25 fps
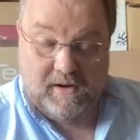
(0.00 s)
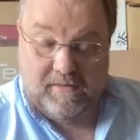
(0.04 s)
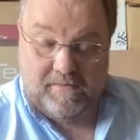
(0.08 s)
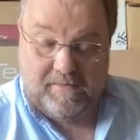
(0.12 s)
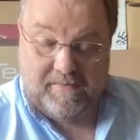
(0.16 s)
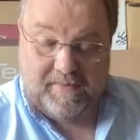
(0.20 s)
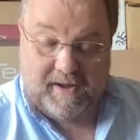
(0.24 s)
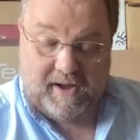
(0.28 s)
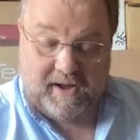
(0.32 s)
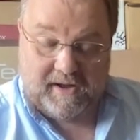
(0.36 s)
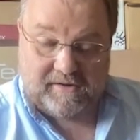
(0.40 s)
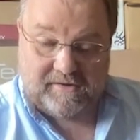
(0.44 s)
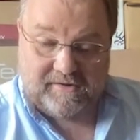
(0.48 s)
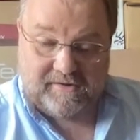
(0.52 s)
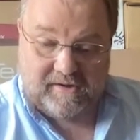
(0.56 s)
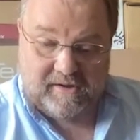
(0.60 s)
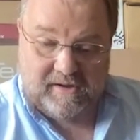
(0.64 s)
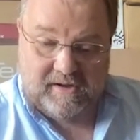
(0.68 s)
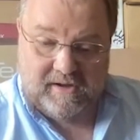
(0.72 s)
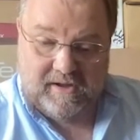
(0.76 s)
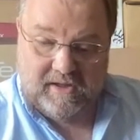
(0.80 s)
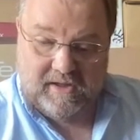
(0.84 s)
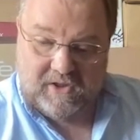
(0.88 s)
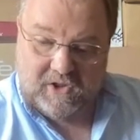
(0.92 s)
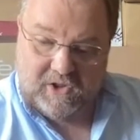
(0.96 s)
but
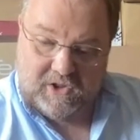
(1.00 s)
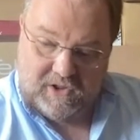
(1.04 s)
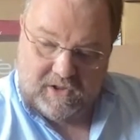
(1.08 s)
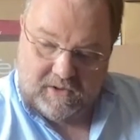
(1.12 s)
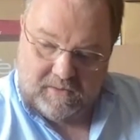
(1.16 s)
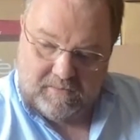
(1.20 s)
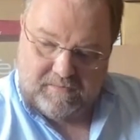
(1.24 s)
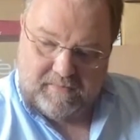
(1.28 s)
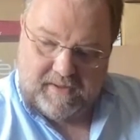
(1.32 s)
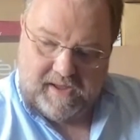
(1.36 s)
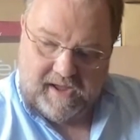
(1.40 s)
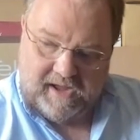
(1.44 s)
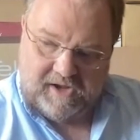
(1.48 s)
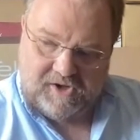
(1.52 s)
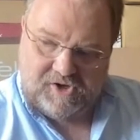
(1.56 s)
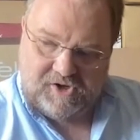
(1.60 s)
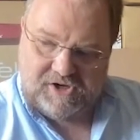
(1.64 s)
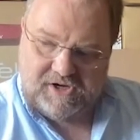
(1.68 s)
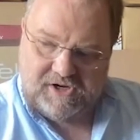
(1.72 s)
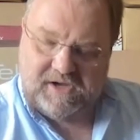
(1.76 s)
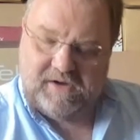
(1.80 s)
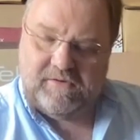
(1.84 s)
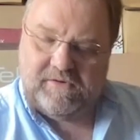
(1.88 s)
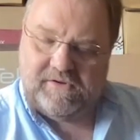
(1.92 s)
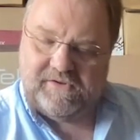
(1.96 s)
the
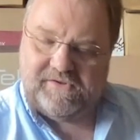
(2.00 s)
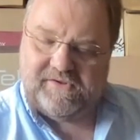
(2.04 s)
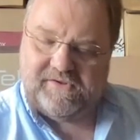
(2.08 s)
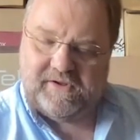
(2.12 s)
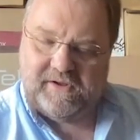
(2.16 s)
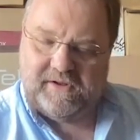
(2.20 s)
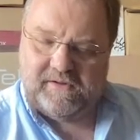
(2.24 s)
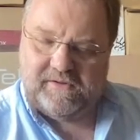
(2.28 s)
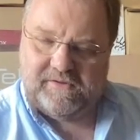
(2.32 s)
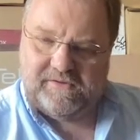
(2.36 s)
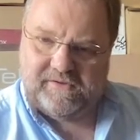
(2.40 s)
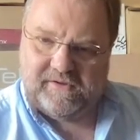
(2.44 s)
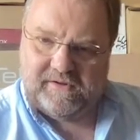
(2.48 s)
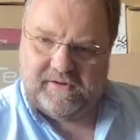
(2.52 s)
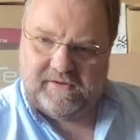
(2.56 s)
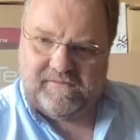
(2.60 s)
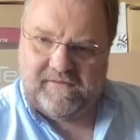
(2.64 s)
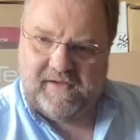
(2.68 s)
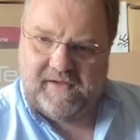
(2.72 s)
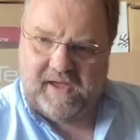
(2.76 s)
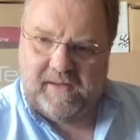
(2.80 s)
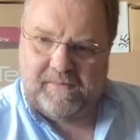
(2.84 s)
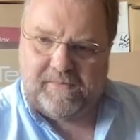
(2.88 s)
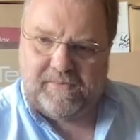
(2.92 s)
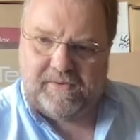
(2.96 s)
engineering skills that
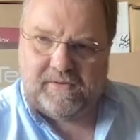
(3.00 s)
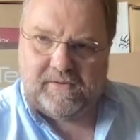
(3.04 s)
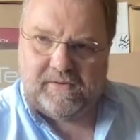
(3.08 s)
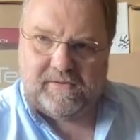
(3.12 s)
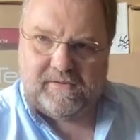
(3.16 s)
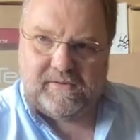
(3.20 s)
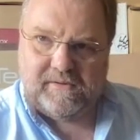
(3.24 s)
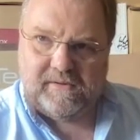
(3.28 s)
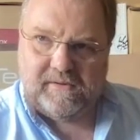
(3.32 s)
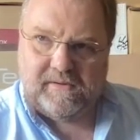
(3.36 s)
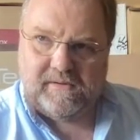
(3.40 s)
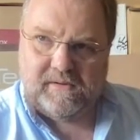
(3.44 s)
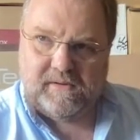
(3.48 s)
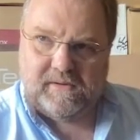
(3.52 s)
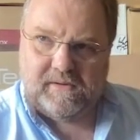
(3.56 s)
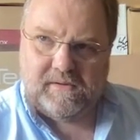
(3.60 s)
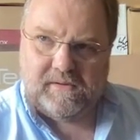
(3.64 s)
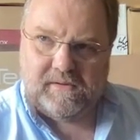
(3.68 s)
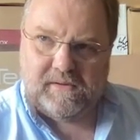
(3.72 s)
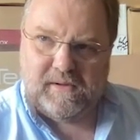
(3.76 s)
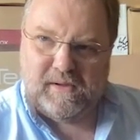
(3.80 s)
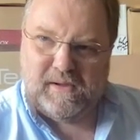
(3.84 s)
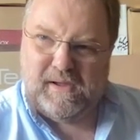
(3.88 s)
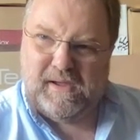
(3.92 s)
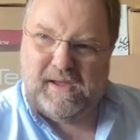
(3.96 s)
have happened,
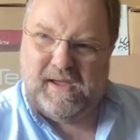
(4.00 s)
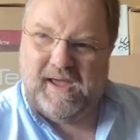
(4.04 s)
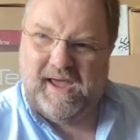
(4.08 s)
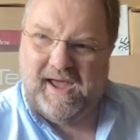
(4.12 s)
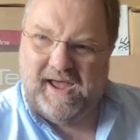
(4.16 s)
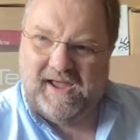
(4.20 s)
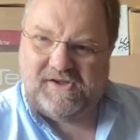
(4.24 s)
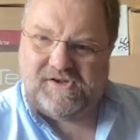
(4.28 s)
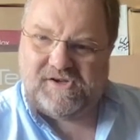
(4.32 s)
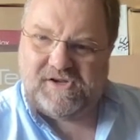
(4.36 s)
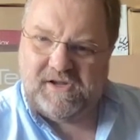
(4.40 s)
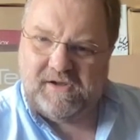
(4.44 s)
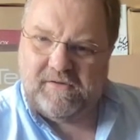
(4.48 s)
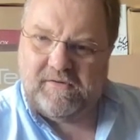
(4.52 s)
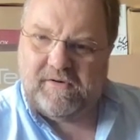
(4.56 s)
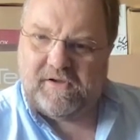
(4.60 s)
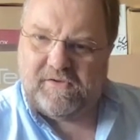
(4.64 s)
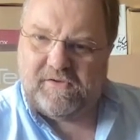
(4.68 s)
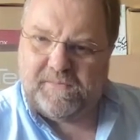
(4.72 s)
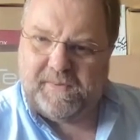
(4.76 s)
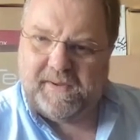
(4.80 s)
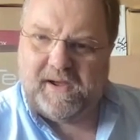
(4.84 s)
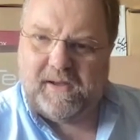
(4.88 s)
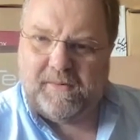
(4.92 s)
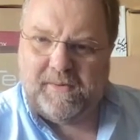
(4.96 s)
engineering
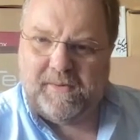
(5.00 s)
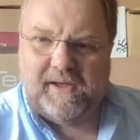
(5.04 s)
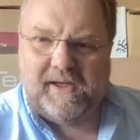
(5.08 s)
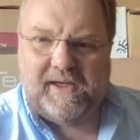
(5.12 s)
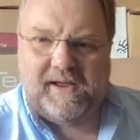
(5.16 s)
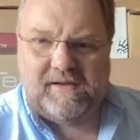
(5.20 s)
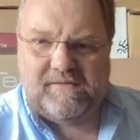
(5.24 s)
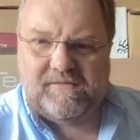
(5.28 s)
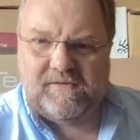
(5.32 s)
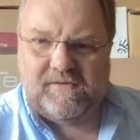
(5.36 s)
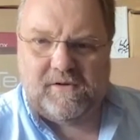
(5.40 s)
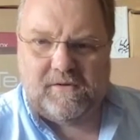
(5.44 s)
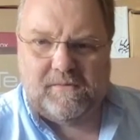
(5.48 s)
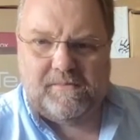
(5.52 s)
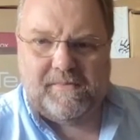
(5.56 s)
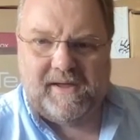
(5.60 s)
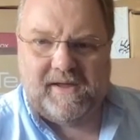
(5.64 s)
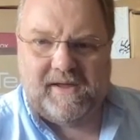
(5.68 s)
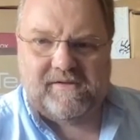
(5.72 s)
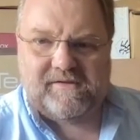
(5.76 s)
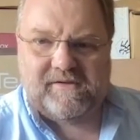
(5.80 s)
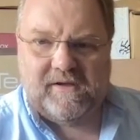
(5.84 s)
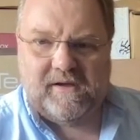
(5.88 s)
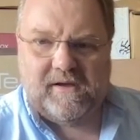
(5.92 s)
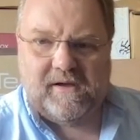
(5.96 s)
has become a hell of a lot
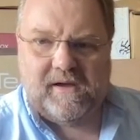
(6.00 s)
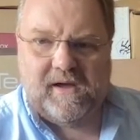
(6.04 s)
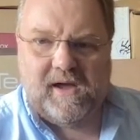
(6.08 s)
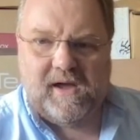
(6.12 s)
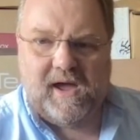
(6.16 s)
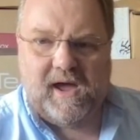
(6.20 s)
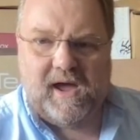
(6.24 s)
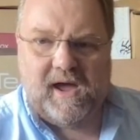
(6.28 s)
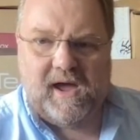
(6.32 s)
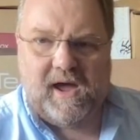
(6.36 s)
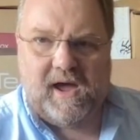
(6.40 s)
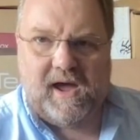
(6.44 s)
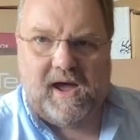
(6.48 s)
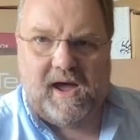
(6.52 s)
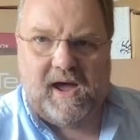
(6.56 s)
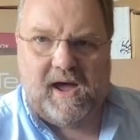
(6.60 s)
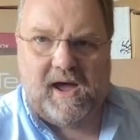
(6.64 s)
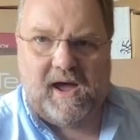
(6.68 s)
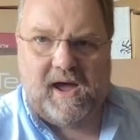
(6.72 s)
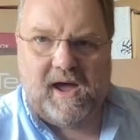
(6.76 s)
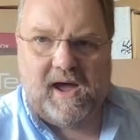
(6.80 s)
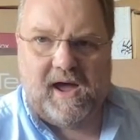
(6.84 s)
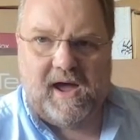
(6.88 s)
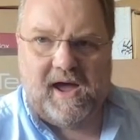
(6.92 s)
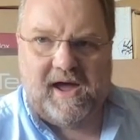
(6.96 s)
better
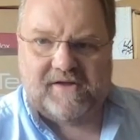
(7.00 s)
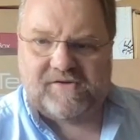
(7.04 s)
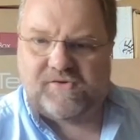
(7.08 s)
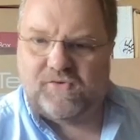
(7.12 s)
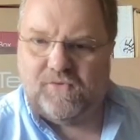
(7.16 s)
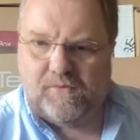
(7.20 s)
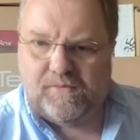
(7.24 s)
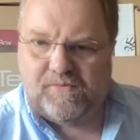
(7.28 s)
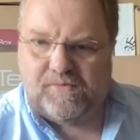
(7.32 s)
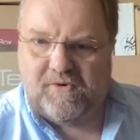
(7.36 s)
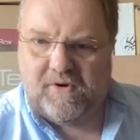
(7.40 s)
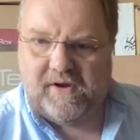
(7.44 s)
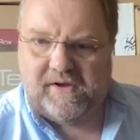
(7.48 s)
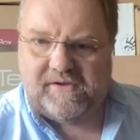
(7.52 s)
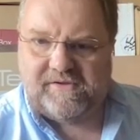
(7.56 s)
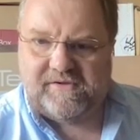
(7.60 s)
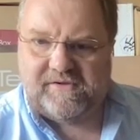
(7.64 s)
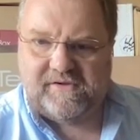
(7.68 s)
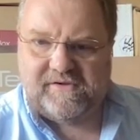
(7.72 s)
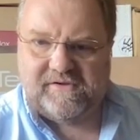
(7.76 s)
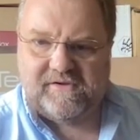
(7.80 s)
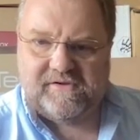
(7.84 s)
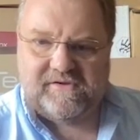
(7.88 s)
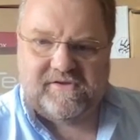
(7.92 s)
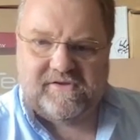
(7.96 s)
at all
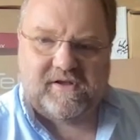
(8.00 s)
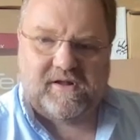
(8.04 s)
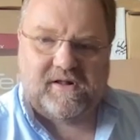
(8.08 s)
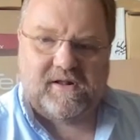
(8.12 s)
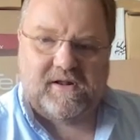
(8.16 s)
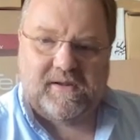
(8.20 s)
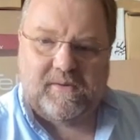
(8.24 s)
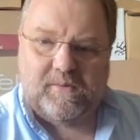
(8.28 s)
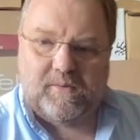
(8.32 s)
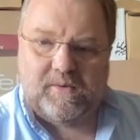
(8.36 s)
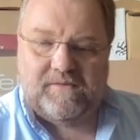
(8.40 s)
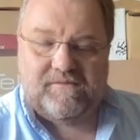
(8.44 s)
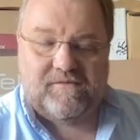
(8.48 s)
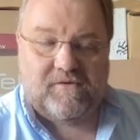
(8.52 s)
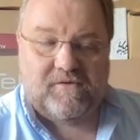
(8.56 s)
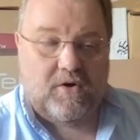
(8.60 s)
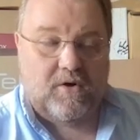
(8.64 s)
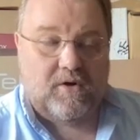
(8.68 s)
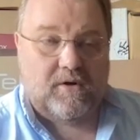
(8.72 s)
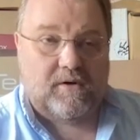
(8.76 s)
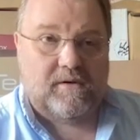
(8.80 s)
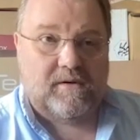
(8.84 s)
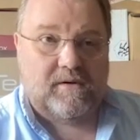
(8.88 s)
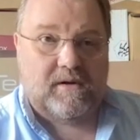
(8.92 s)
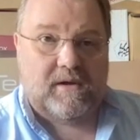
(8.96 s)
prices. So suddenly we've
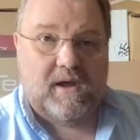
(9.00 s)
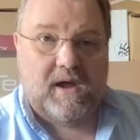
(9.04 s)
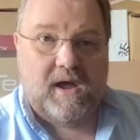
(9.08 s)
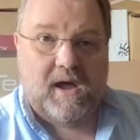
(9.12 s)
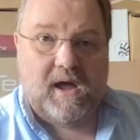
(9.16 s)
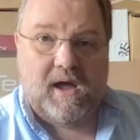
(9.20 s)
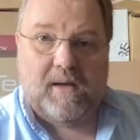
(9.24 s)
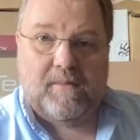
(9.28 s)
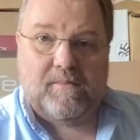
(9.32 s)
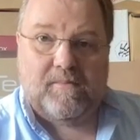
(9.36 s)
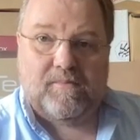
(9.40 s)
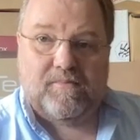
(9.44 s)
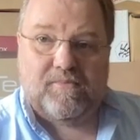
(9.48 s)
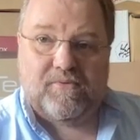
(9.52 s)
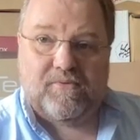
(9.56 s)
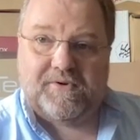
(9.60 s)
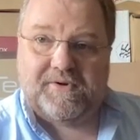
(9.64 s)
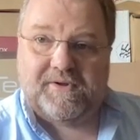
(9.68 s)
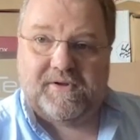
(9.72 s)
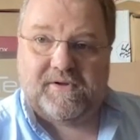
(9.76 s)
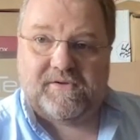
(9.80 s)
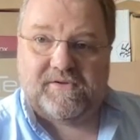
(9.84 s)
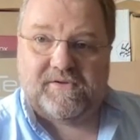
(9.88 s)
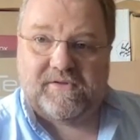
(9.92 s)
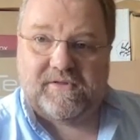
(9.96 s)
got
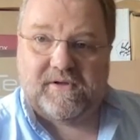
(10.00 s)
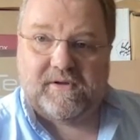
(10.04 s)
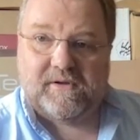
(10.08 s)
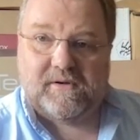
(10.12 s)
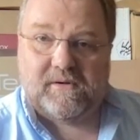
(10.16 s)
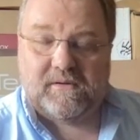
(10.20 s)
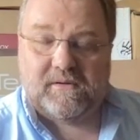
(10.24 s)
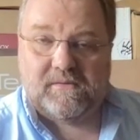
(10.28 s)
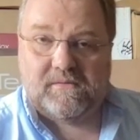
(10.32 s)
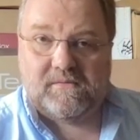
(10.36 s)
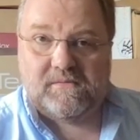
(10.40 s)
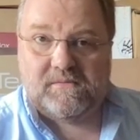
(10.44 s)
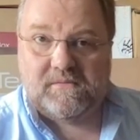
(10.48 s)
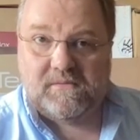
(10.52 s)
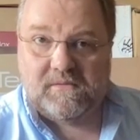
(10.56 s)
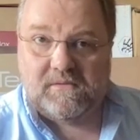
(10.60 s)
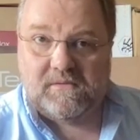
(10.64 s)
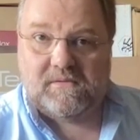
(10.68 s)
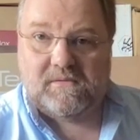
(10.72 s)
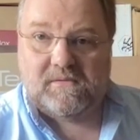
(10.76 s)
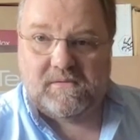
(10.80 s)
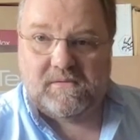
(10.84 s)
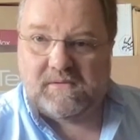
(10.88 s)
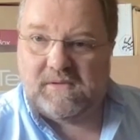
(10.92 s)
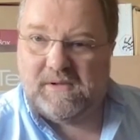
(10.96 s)
products that
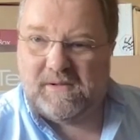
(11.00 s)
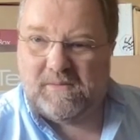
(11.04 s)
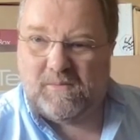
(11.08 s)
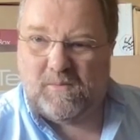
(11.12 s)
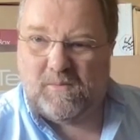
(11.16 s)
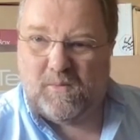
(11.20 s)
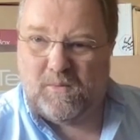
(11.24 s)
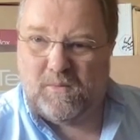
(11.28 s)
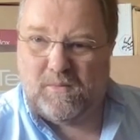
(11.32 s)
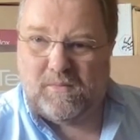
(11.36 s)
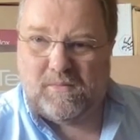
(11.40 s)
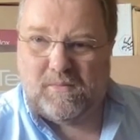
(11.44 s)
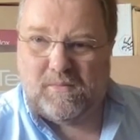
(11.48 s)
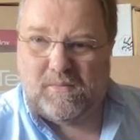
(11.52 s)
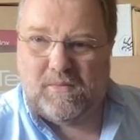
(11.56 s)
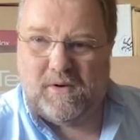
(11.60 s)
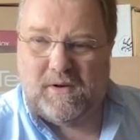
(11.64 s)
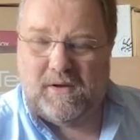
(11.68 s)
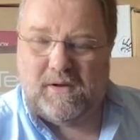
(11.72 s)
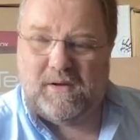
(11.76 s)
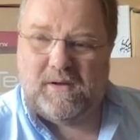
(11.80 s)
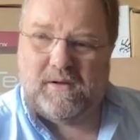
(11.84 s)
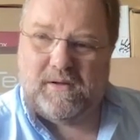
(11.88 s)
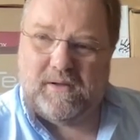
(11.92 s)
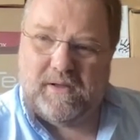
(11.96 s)

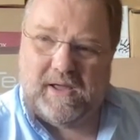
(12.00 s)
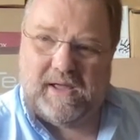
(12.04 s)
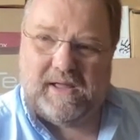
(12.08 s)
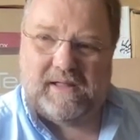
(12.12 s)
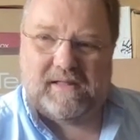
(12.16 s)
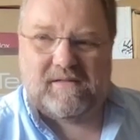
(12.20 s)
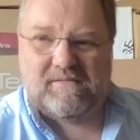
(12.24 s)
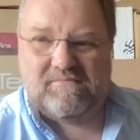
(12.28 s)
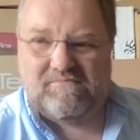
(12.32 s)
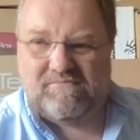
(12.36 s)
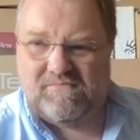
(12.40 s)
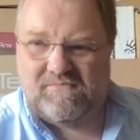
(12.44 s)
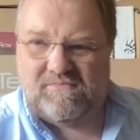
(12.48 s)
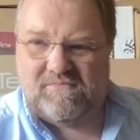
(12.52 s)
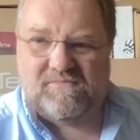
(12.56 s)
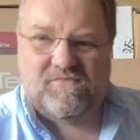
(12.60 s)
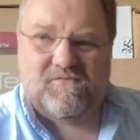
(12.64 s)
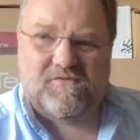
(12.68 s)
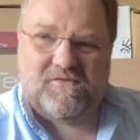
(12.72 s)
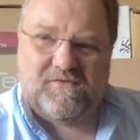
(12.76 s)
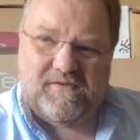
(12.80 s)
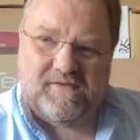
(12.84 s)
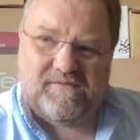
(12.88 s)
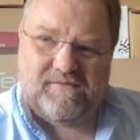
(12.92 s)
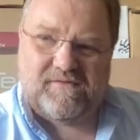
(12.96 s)
were
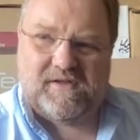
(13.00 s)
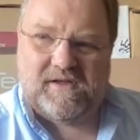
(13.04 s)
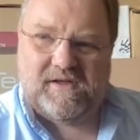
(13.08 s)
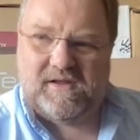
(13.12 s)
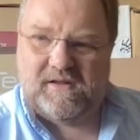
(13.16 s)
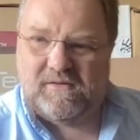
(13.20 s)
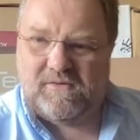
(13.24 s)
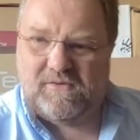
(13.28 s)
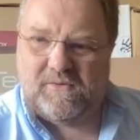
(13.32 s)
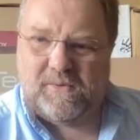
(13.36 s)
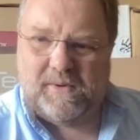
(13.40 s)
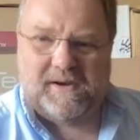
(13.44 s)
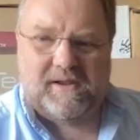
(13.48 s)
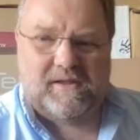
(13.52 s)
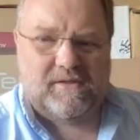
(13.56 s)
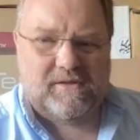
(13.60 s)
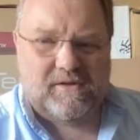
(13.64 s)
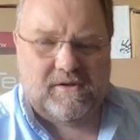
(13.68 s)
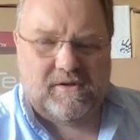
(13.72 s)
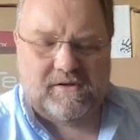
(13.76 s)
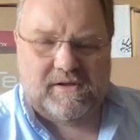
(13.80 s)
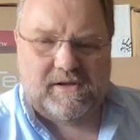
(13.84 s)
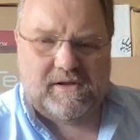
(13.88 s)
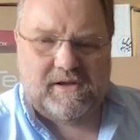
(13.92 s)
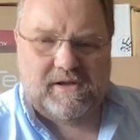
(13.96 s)
15, 20,
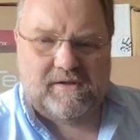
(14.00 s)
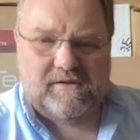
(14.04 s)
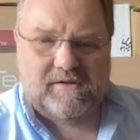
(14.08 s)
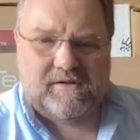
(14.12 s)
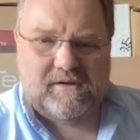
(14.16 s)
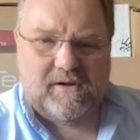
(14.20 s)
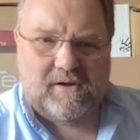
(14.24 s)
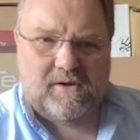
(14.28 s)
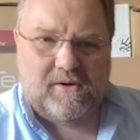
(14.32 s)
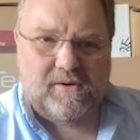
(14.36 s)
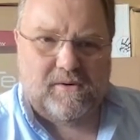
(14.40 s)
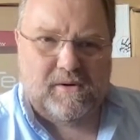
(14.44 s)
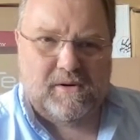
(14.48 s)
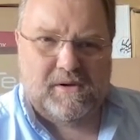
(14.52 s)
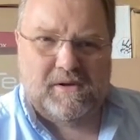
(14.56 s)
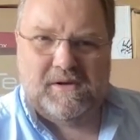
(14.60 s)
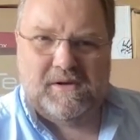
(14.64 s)
30 years ago